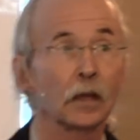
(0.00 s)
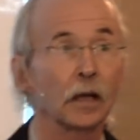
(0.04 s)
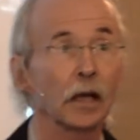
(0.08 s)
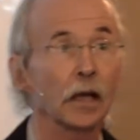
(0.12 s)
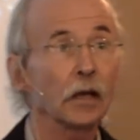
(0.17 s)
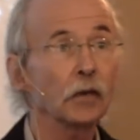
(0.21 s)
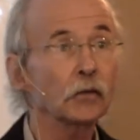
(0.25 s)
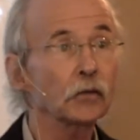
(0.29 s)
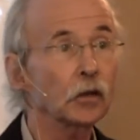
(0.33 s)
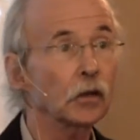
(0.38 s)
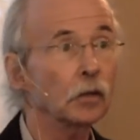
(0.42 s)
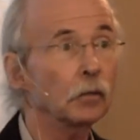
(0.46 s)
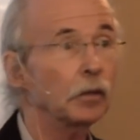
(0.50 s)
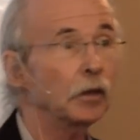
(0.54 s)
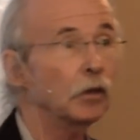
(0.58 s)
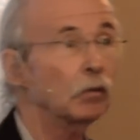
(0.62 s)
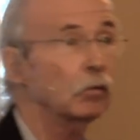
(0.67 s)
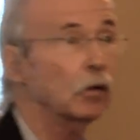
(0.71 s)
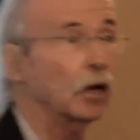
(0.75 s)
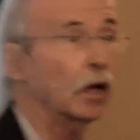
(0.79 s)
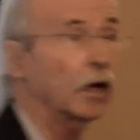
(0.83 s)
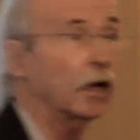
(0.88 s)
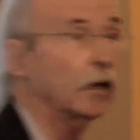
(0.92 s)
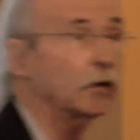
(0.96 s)
and it's going to be the
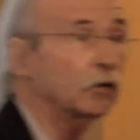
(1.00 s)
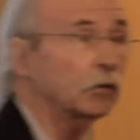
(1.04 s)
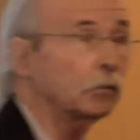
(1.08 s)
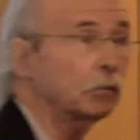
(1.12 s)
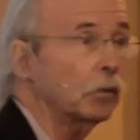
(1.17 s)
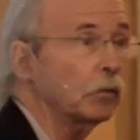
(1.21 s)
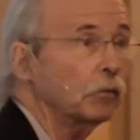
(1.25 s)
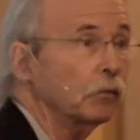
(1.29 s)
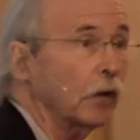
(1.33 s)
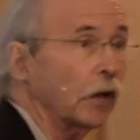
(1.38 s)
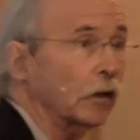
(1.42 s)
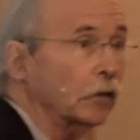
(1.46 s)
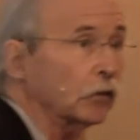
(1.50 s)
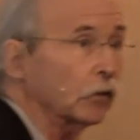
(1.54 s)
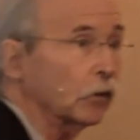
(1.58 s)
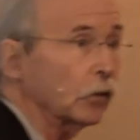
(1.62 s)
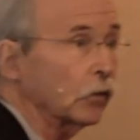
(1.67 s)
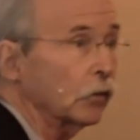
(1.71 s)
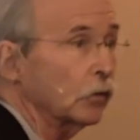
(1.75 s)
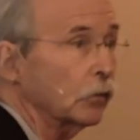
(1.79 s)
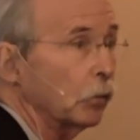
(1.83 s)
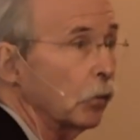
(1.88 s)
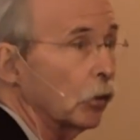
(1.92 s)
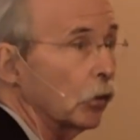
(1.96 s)
rise of
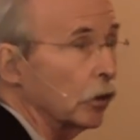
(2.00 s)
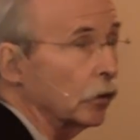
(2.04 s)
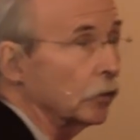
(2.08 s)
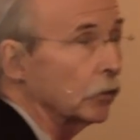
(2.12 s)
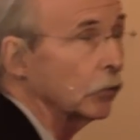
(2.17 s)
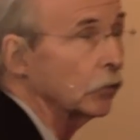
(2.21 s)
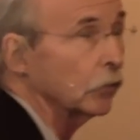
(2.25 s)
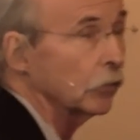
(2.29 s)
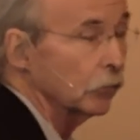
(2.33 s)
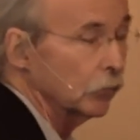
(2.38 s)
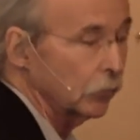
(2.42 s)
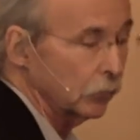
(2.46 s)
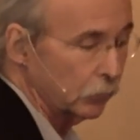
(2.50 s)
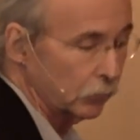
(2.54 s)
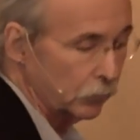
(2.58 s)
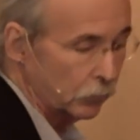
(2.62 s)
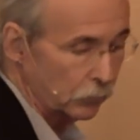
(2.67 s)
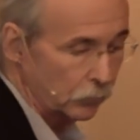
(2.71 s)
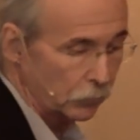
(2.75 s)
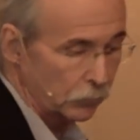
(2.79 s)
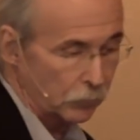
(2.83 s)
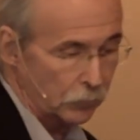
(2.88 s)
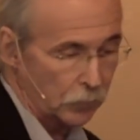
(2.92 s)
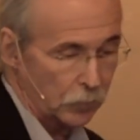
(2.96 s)
professional sports,
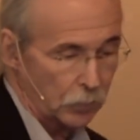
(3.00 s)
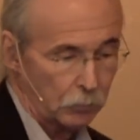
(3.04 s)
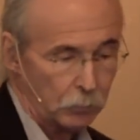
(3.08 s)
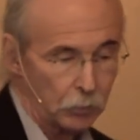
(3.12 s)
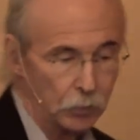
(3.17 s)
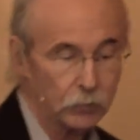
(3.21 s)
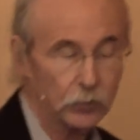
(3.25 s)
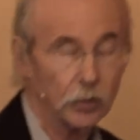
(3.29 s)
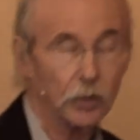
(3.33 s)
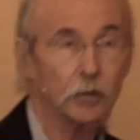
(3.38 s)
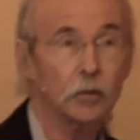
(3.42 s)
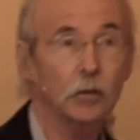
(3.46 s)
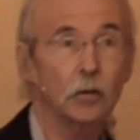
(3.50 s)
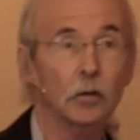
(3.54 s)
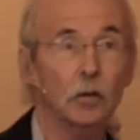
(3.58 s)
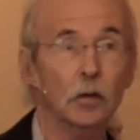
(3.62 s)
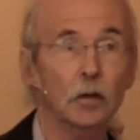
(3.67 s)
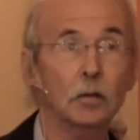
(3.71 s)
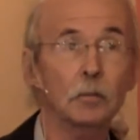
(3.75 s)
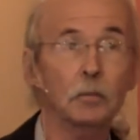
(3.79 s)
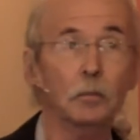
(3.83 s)
particularly